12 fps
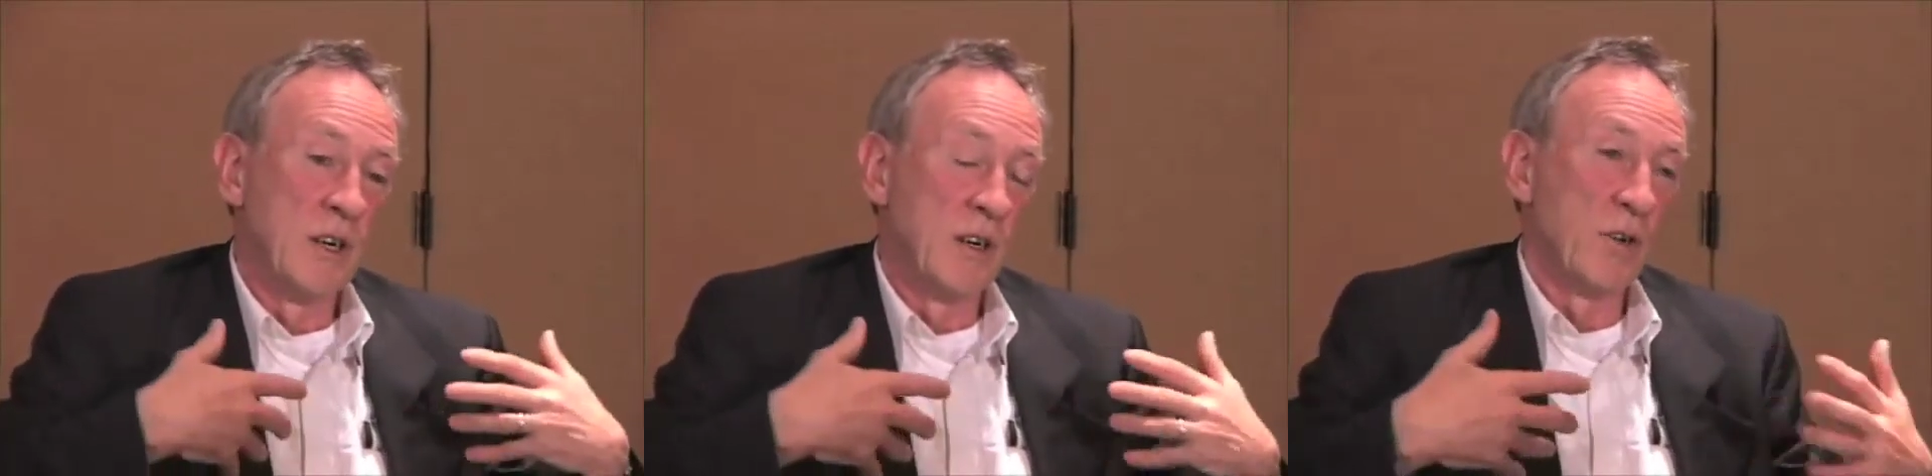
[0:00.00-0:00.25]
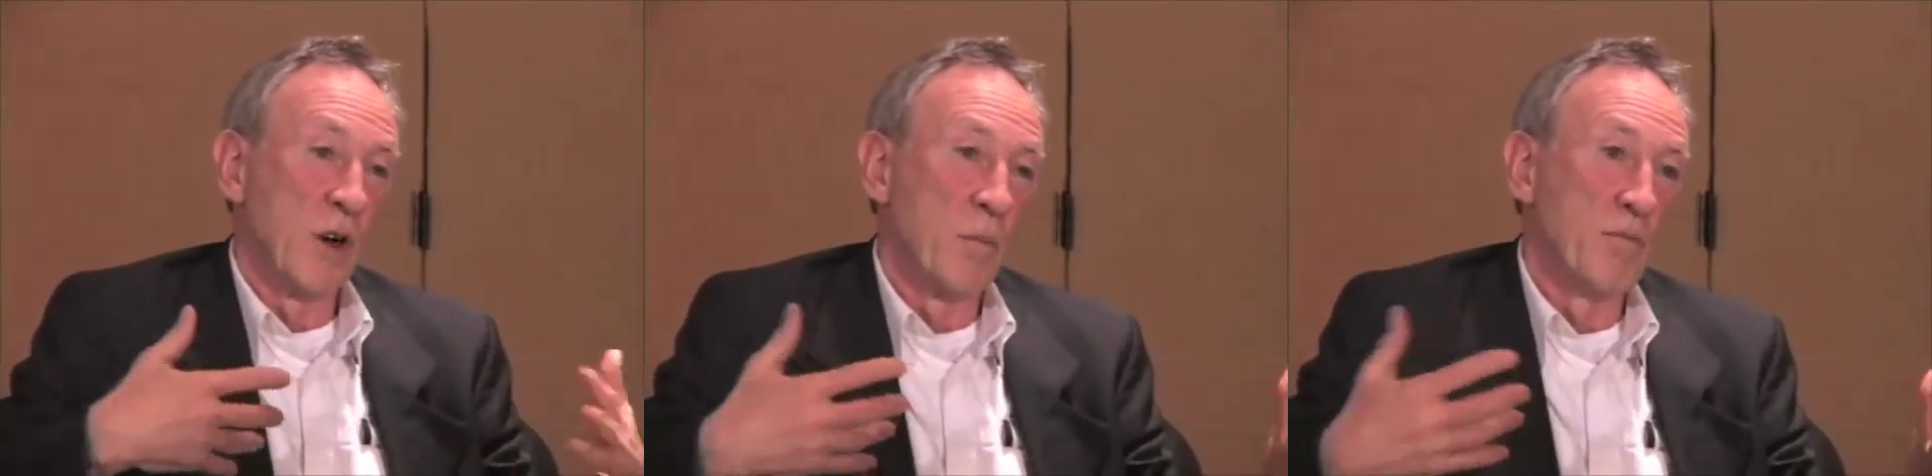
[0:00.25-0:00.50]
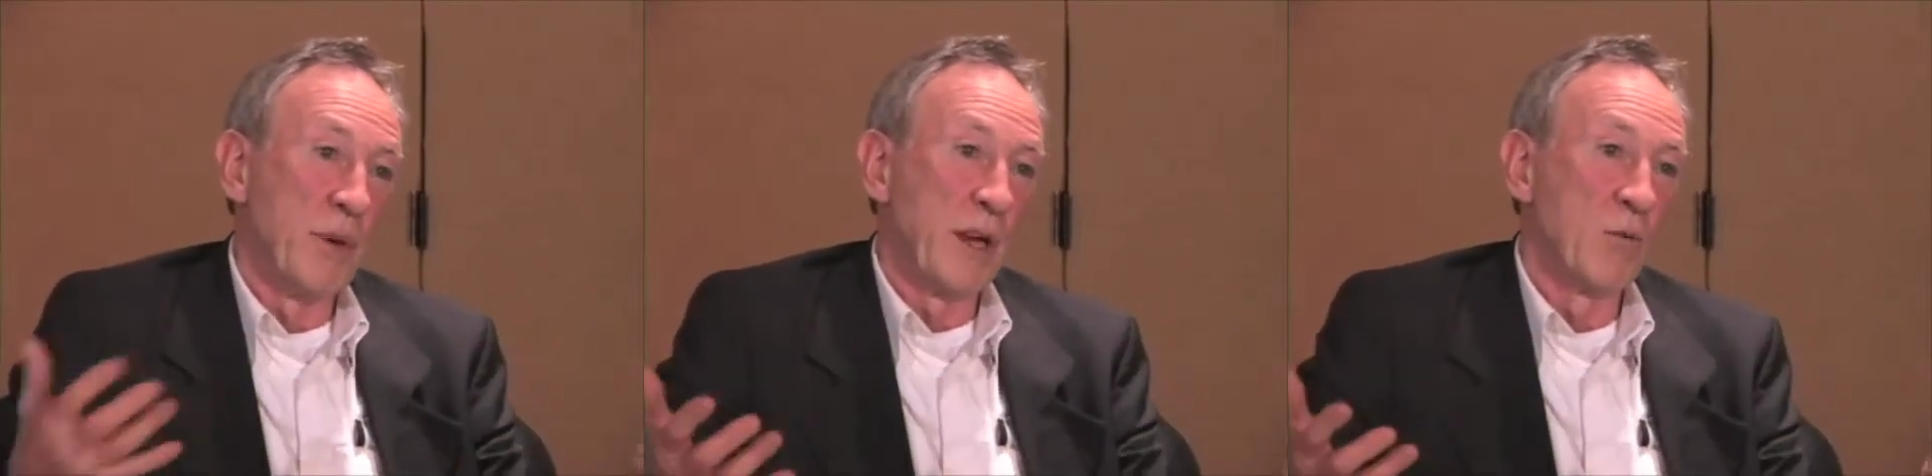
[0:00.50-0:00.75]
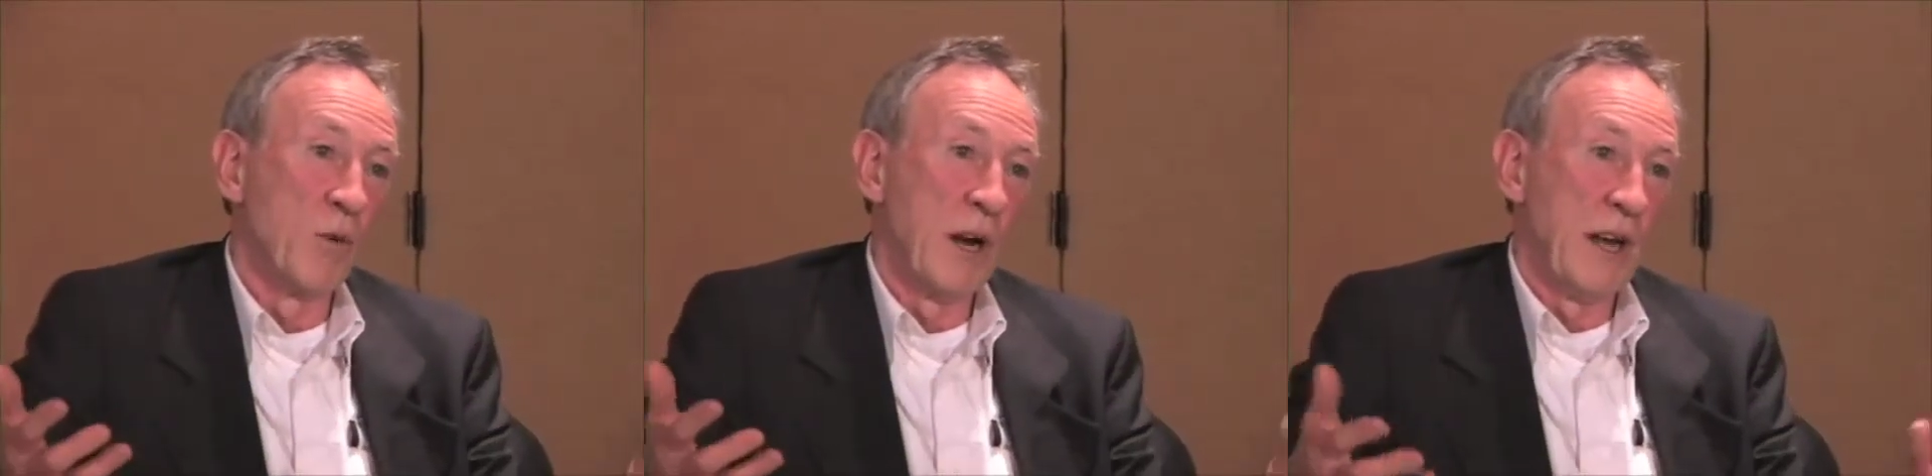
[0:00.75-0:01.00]
You've got
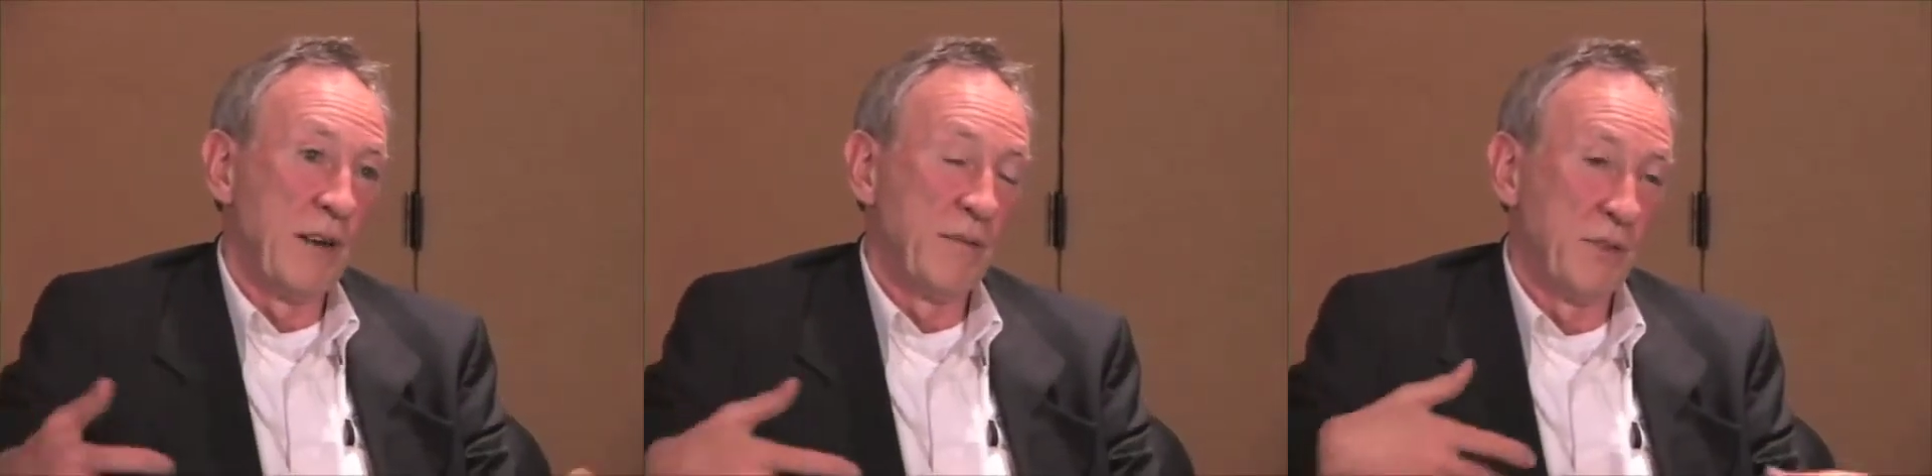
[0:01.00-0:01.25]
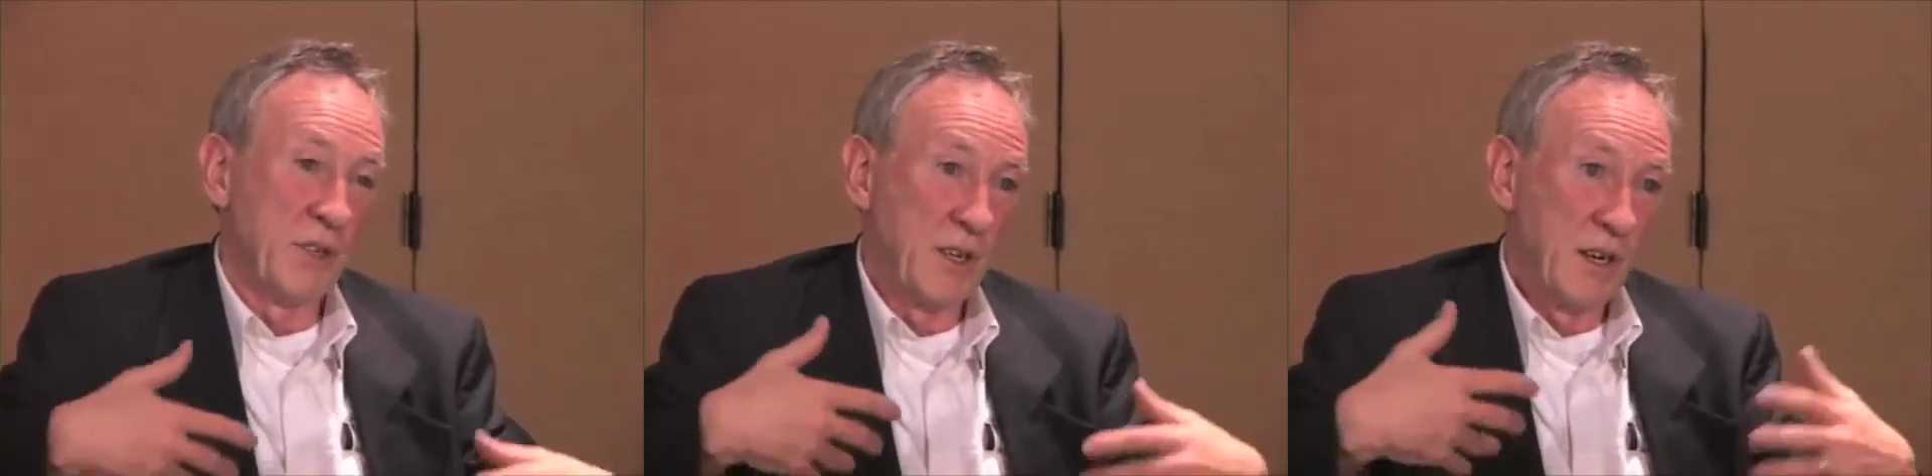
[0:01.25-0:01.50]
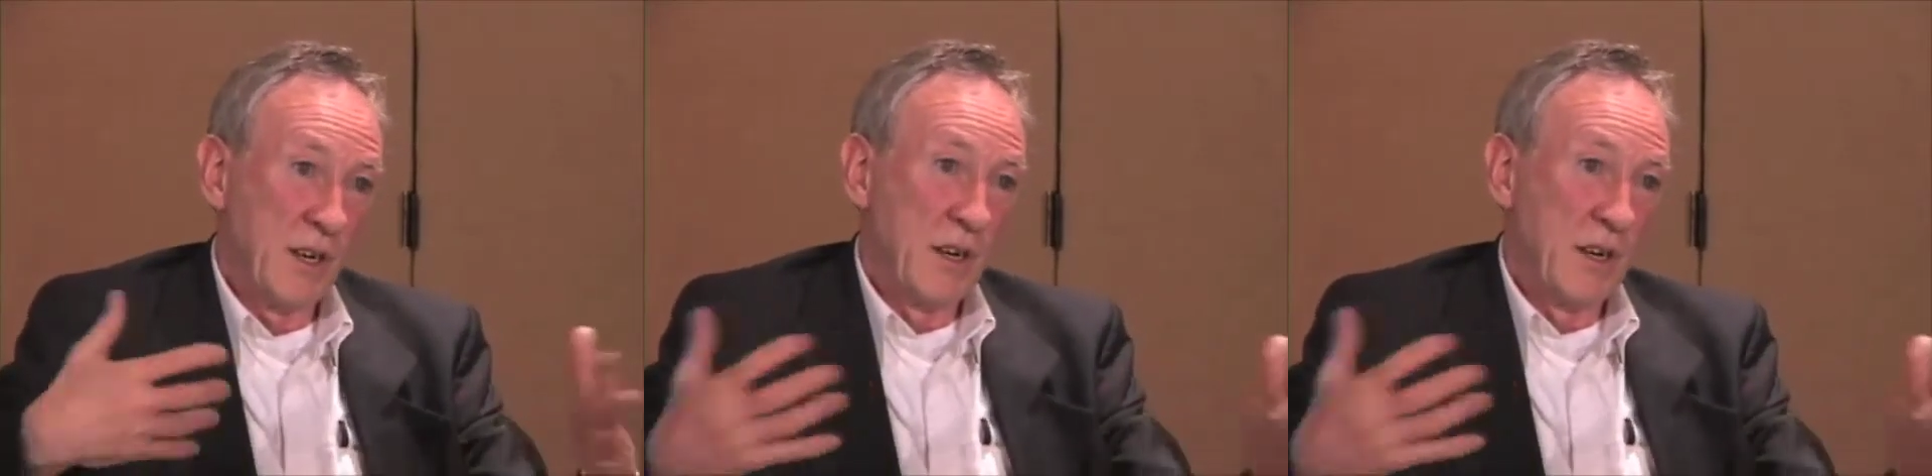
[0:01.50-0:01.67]
big waves